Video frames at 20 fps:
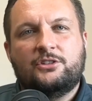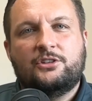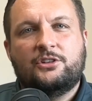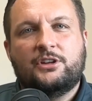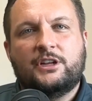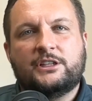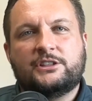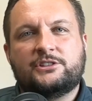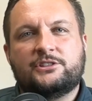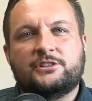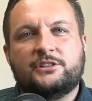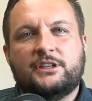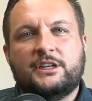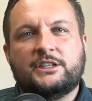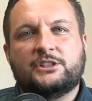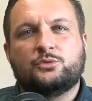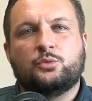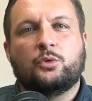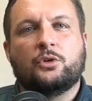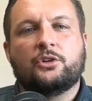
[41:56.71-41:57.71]

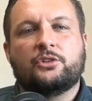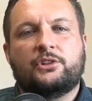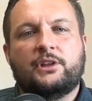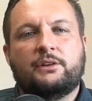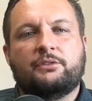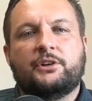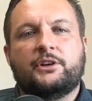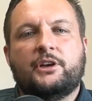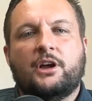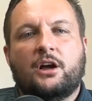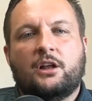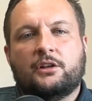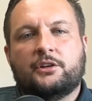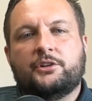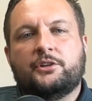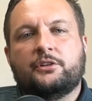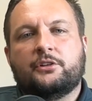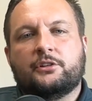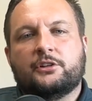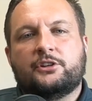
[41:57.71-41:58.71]
It's worth every dollar
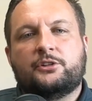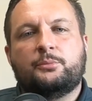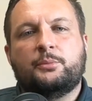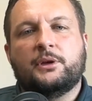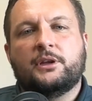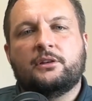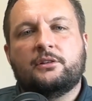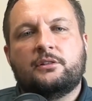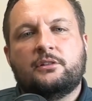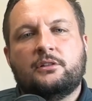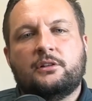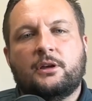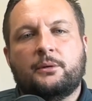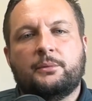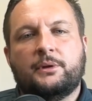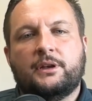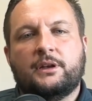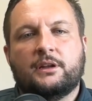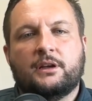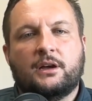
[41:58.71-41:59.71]
you're going to spend. I
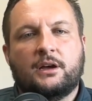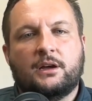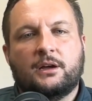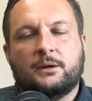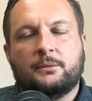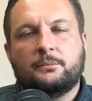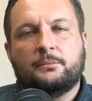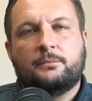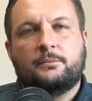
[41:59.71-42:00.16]
mean, I